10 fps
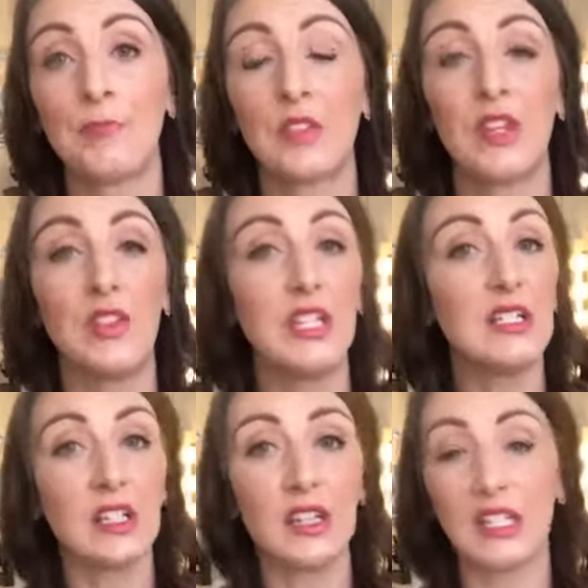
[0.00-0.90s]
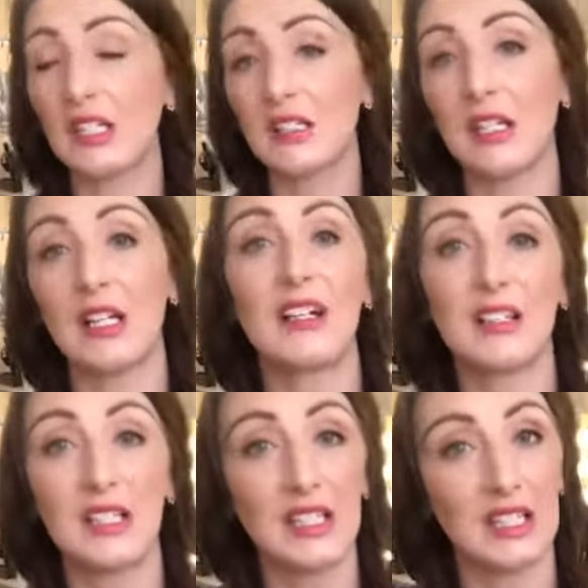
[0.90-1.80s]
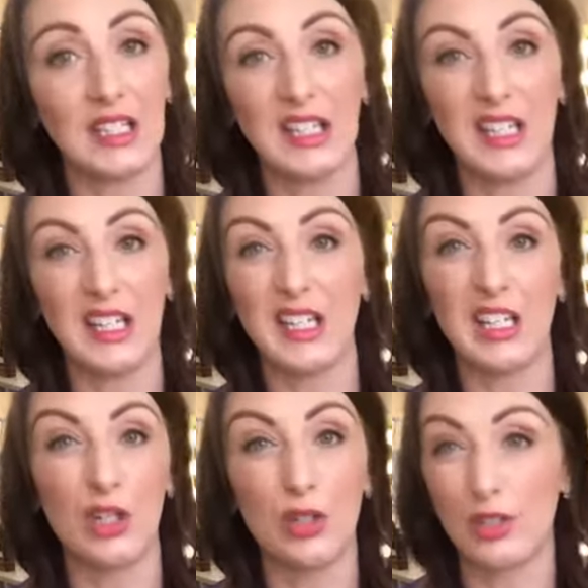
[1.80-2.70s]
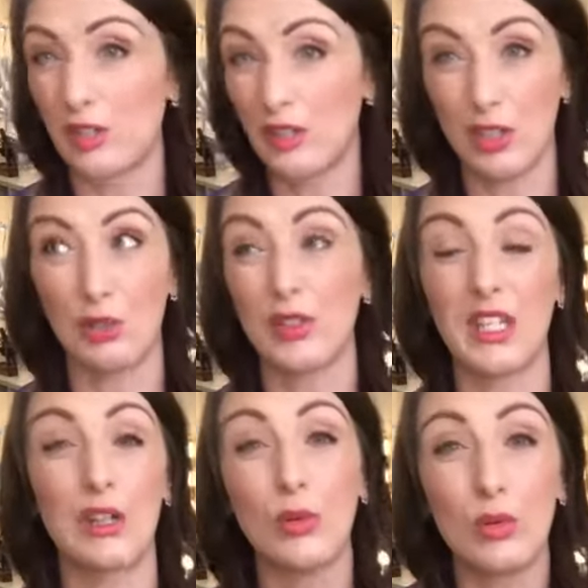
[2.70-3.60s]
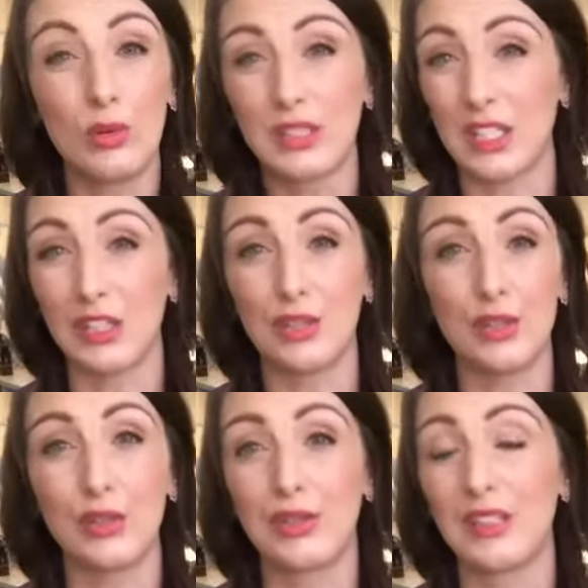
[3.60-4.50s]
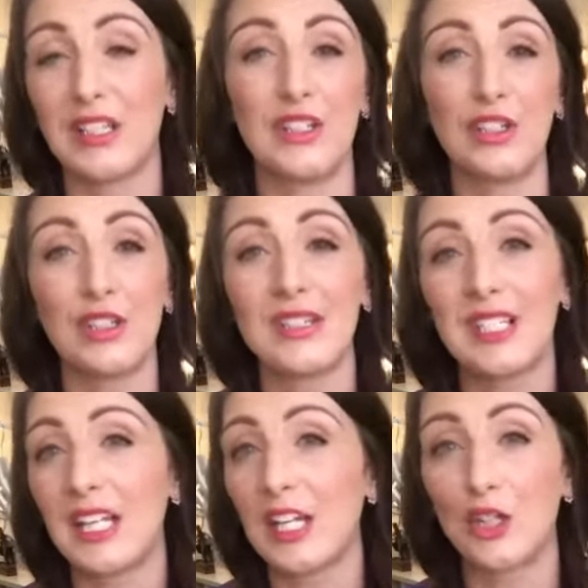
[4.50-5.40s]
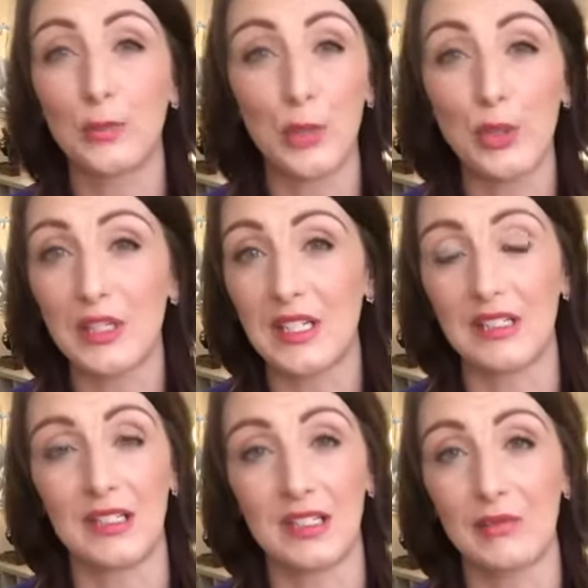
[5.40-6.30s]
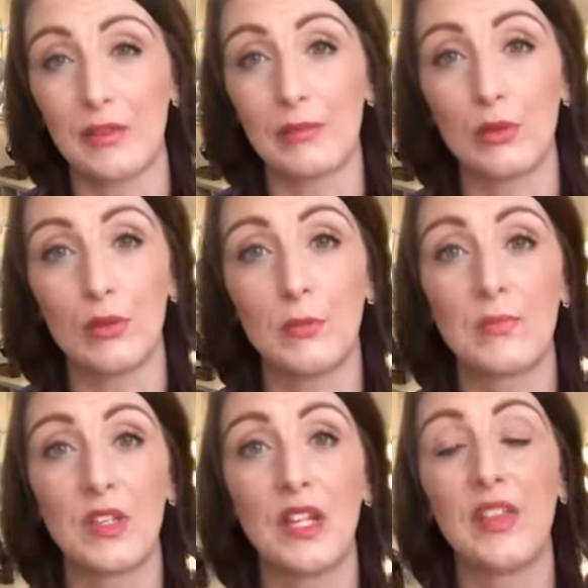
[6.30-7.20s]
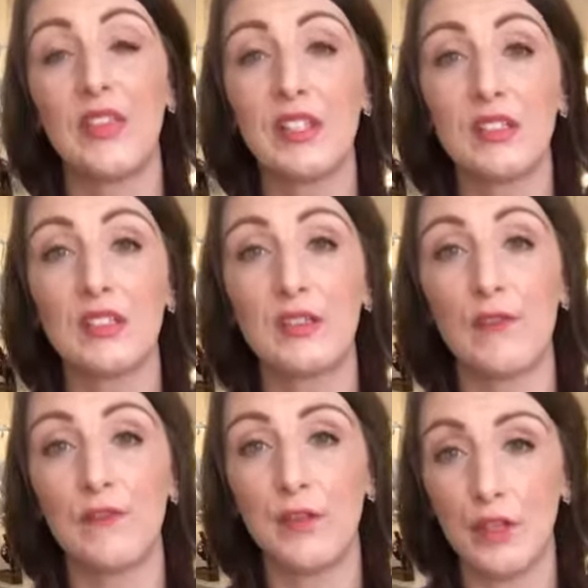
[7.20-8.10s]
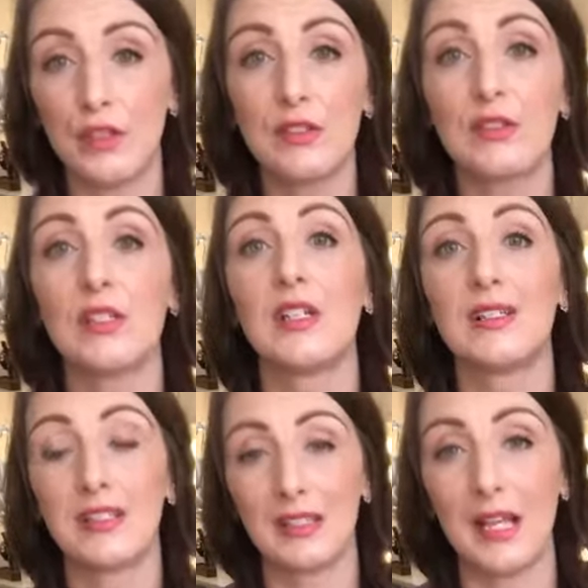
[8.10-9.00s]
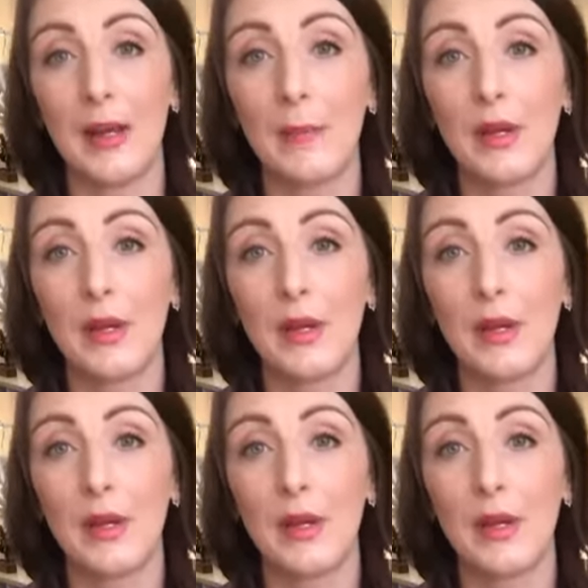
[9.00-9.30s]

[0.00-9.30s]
These are things that are sitting in there, it could, you know, that are old, that are done, and they're just taking up unnecessary room. This is the first step,